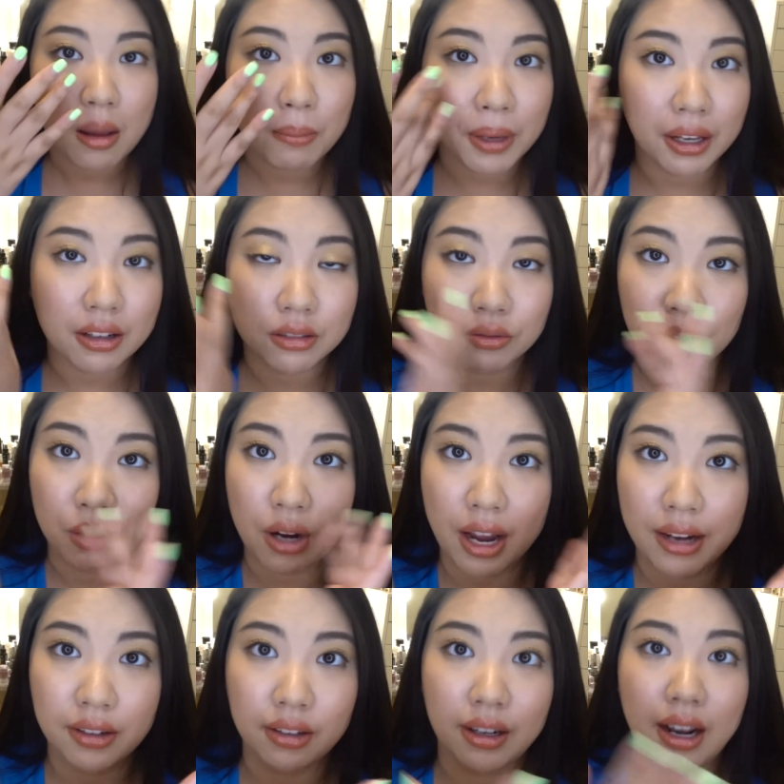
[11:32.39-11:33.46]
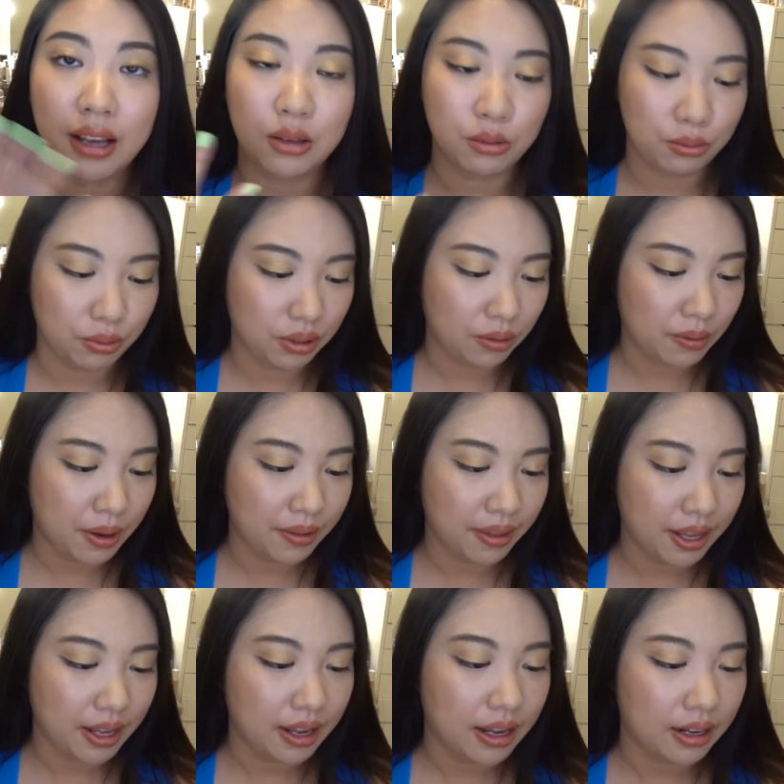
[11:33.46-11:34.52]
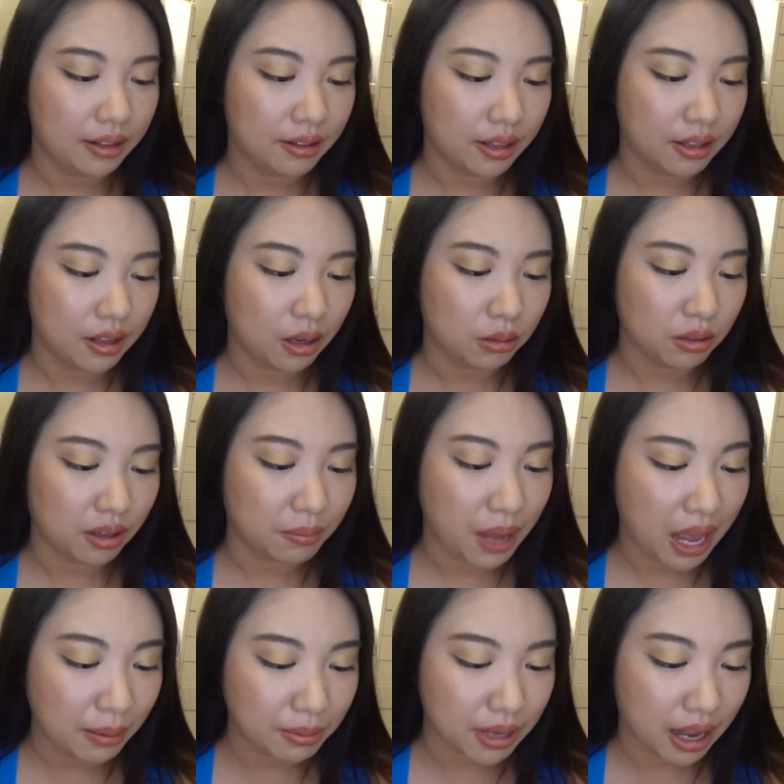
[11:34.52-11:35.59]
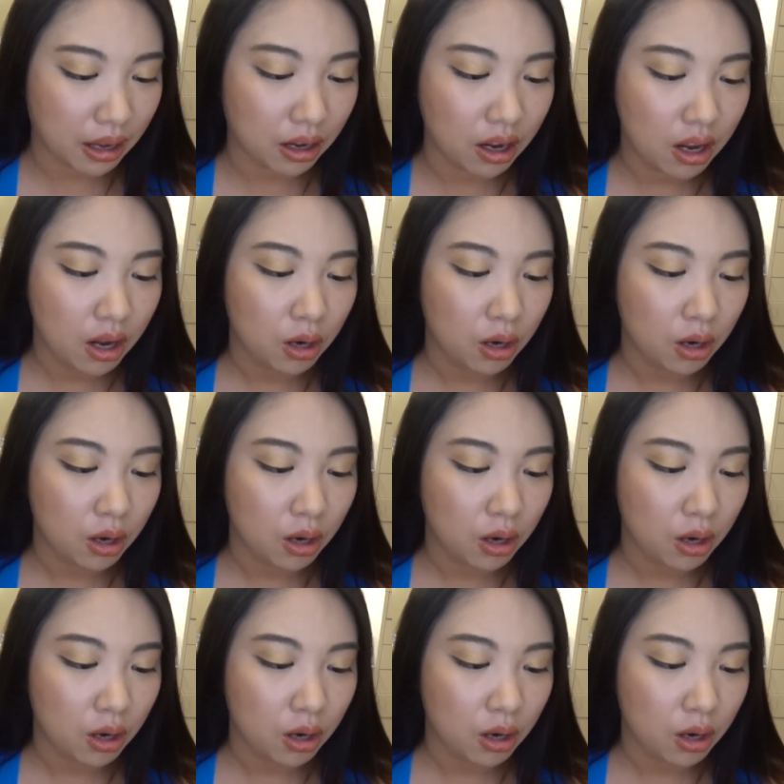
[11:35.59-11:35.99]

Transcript: because for your under eye you really want that and then they also have peptide